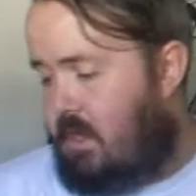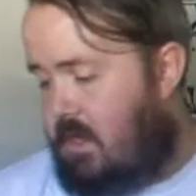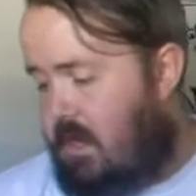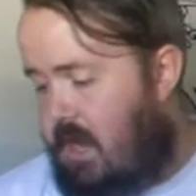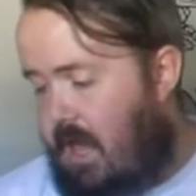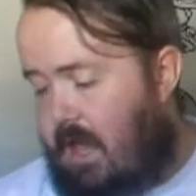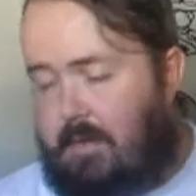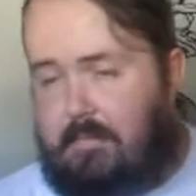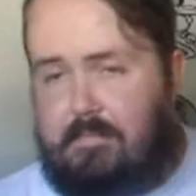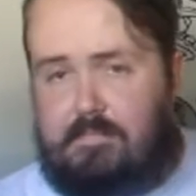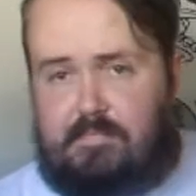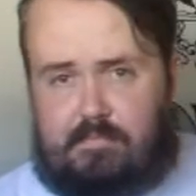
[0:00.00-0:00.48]

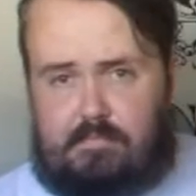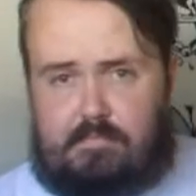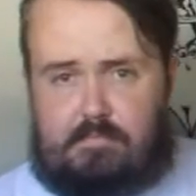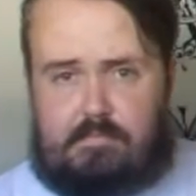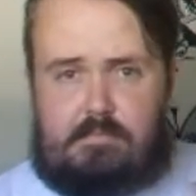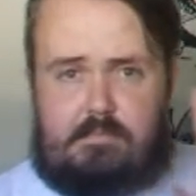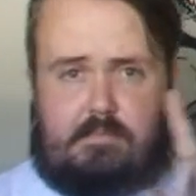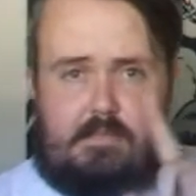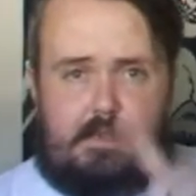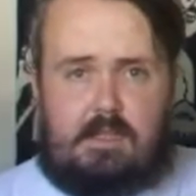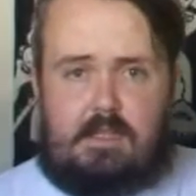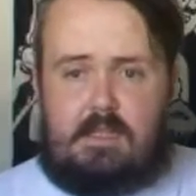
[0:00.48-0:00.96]
Now,
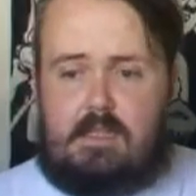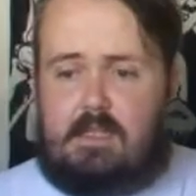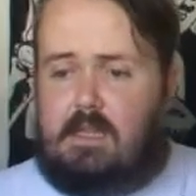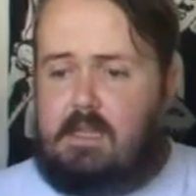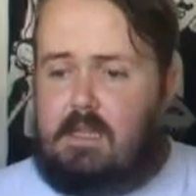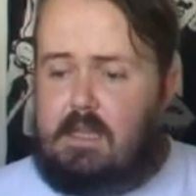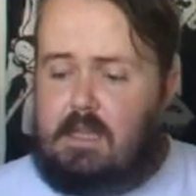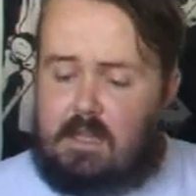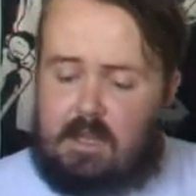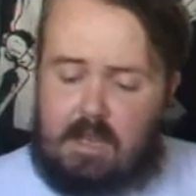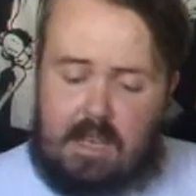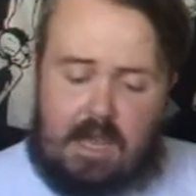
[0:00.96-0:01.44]

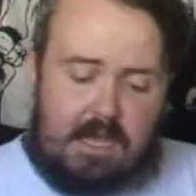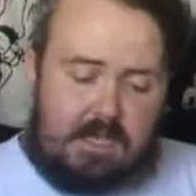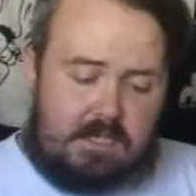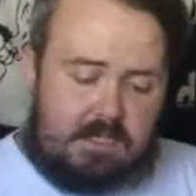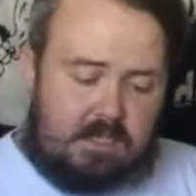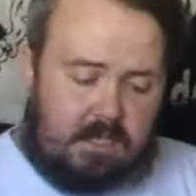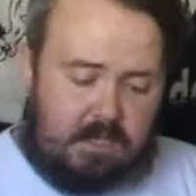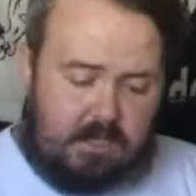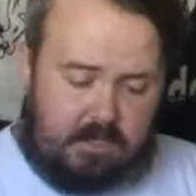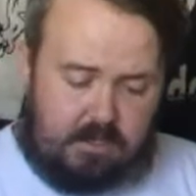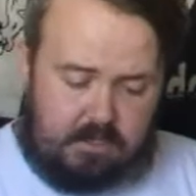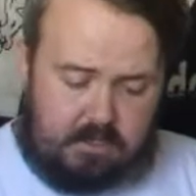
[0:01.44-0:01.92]

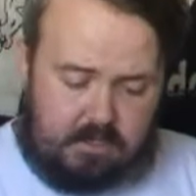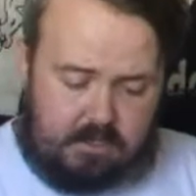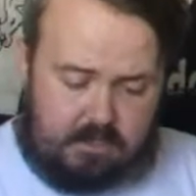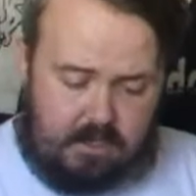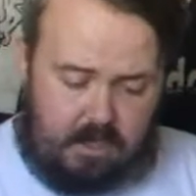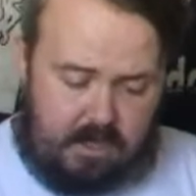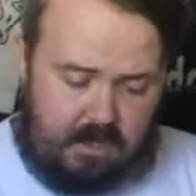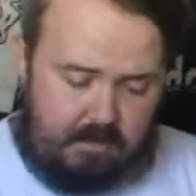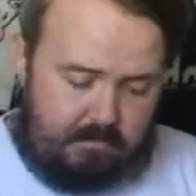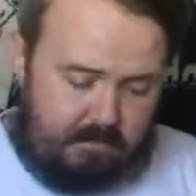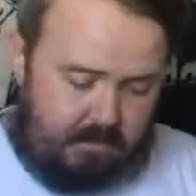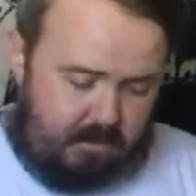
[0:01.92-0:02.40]
last thing on the
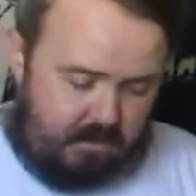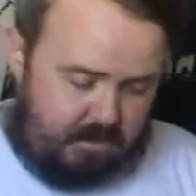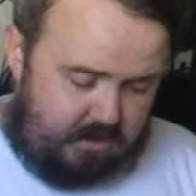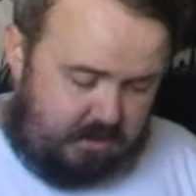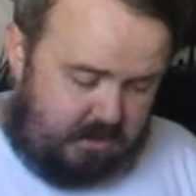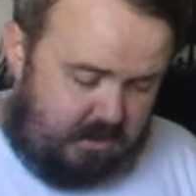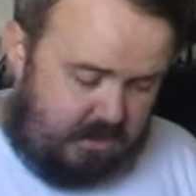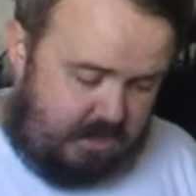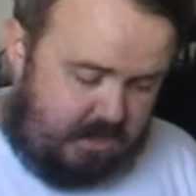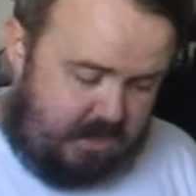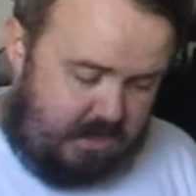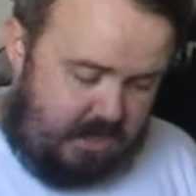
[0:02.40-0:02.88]
sign box
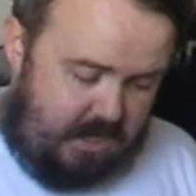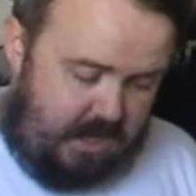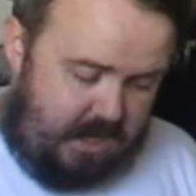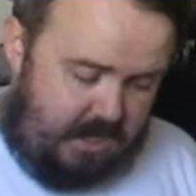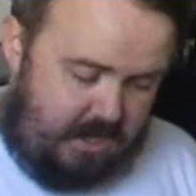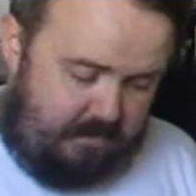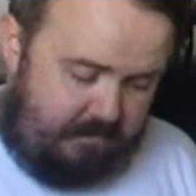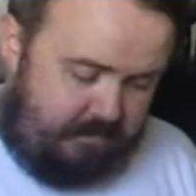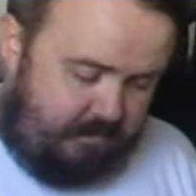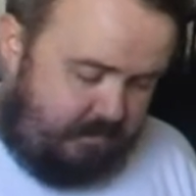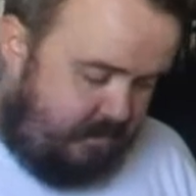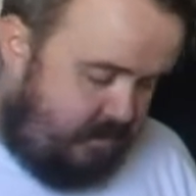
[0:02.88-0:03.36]

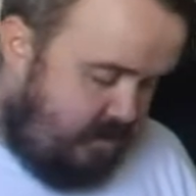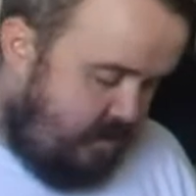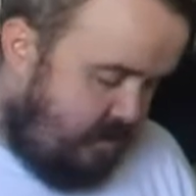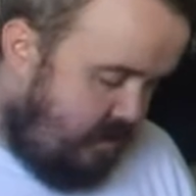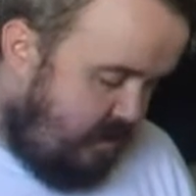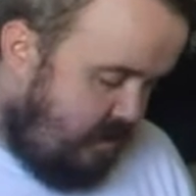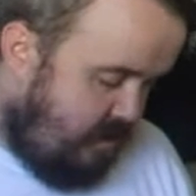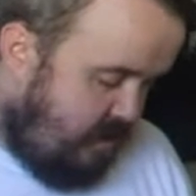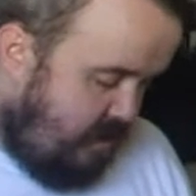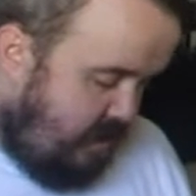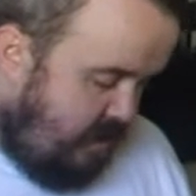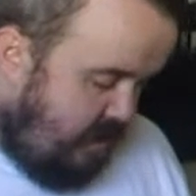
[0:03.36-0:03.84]
today
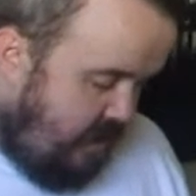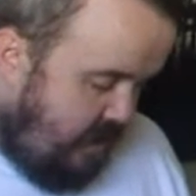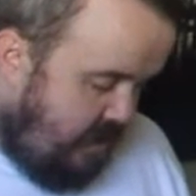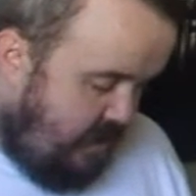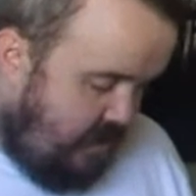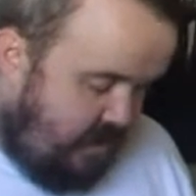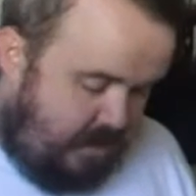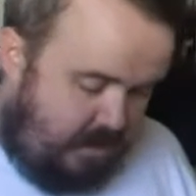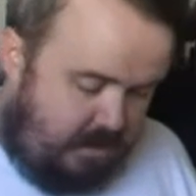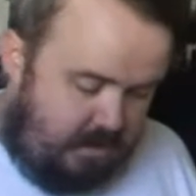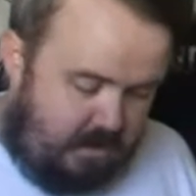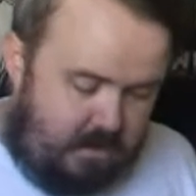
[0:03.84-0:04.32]

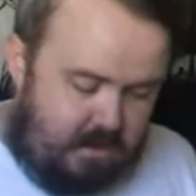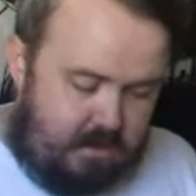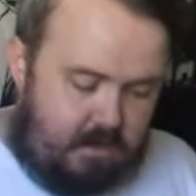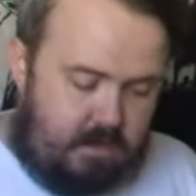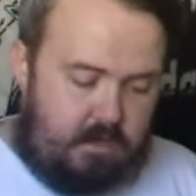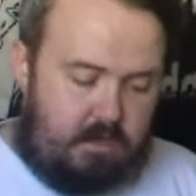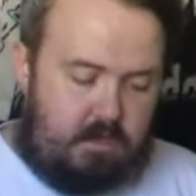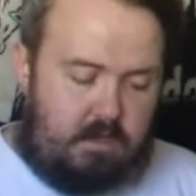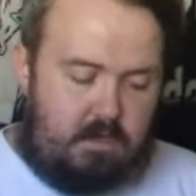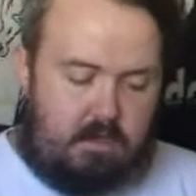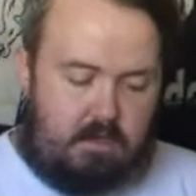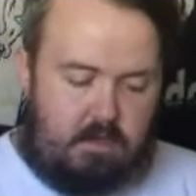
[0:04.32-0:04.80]

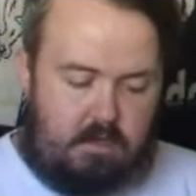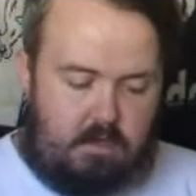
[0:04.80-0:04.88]
is